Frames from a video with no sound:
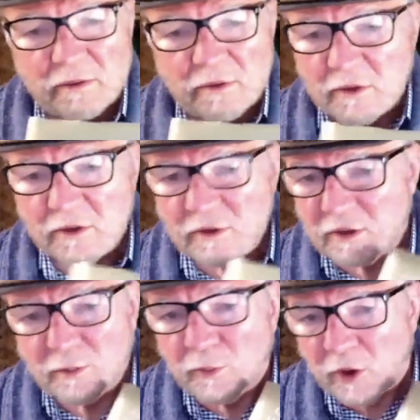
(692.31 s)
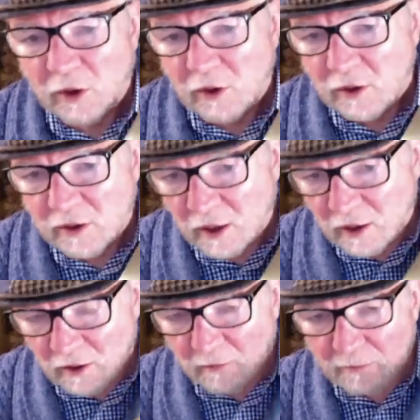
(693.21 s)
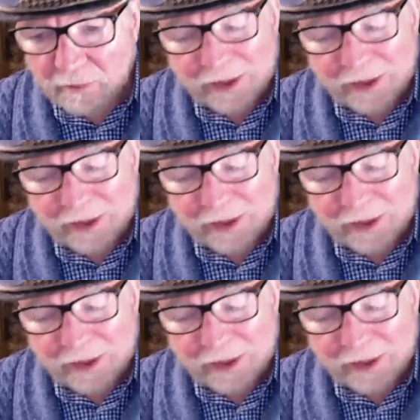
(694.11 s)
uses this book all the time.